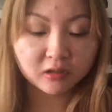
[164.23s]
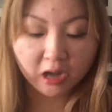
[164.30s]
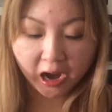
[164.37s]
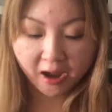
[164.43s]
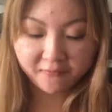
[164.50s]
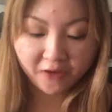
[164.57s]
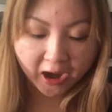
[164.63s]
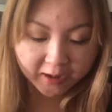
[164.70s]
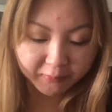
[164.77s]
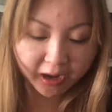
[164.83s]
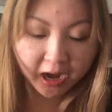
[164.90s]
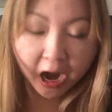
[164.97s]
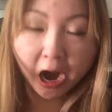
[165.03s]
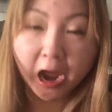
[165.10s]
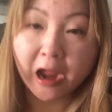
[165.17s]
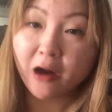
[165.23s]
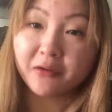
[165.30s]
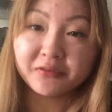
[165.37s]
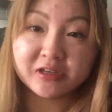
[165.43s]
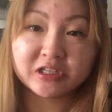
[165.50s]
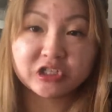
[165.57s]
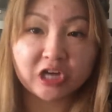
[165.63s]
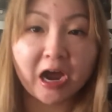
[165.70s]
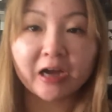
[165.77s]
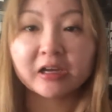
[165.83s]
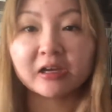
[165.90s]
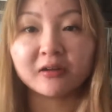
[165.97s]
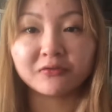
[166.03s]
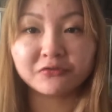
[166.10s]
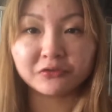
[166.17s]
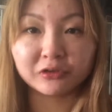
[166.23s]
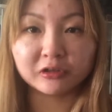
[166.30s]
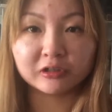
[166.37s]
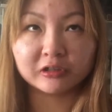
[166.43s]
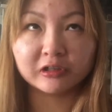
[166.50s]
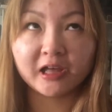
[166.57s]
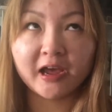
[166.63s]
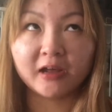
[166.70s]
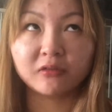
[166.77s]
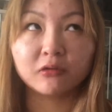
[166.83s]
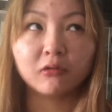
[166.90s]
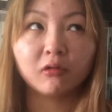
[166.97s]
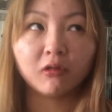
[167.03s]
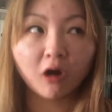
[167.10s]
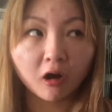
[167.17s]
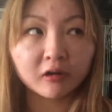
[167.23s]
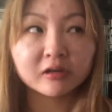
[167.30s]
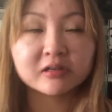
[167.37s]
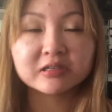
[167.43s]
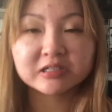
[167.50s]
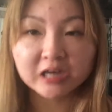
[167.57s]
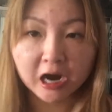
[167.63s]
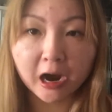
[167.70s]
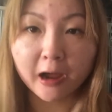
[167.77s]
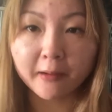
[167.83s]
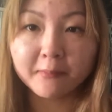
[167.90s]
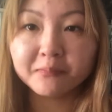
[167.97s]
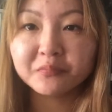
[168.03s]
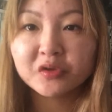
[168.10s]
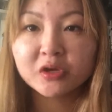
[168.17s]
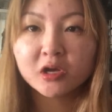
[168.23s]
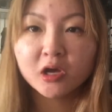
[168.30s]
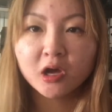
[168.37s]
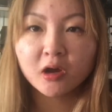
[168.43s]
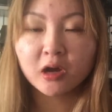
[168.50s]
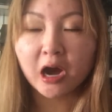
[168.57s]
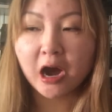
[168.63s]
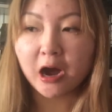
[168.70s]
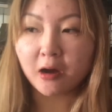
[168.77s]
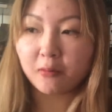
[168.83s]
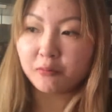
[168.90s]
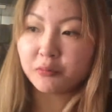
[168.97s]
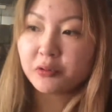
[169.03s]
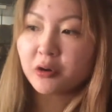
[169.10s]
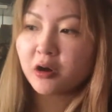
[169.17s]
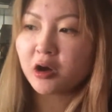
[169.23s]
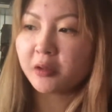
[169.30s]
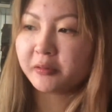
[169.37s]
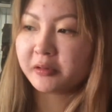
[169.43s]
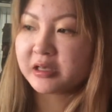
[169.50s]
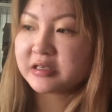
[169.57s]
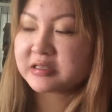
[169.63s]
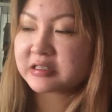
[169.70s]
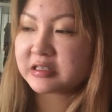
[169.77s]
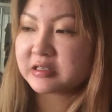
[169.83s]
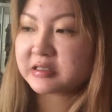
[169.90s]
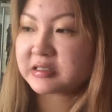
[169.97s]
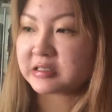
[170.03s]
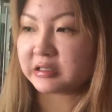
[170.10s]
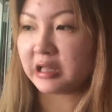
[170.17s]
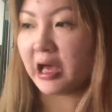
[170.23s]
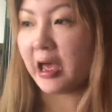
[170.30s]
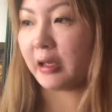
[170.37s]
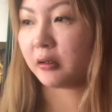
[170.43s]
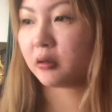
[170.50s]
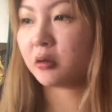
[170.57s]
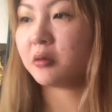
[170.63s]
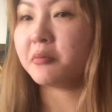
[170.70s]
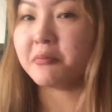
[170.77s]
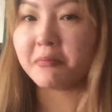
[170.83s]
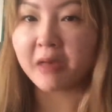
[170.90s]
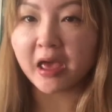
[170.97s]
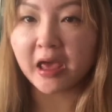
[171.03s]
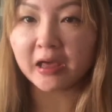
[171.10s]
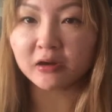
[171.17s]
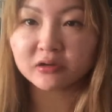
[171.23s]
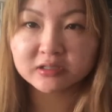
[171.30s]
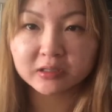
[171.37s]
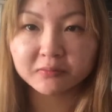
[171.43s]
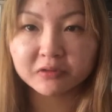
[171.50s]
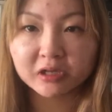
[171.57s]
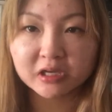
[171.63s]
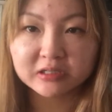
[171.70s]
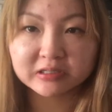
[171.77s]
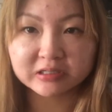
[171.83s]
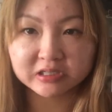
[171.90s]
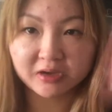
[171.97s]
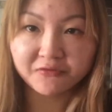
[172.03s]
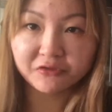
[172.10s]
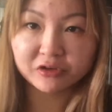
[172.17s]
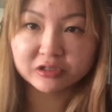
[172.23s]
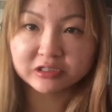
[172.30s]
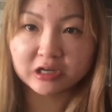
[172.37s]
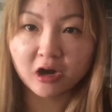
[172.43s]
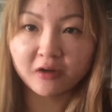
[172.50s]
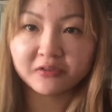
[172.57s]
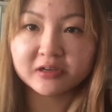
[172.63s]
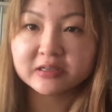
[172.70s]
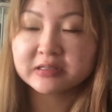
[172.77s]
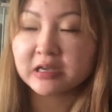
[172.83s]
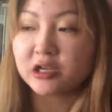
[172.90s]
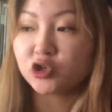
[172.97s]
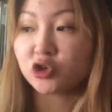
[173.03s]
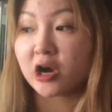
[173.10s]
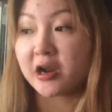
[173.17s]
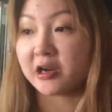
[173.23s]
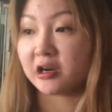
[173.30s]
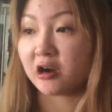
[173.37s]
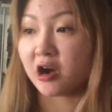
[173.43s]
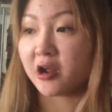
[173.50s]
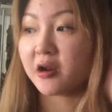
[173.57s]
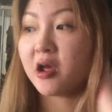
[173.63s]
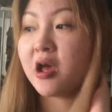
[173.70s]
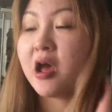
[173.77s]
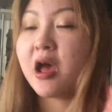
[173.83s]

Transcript: I've had my eye on this jacket for like the longest time, probably since like May or something, since I first saw this and tried it on.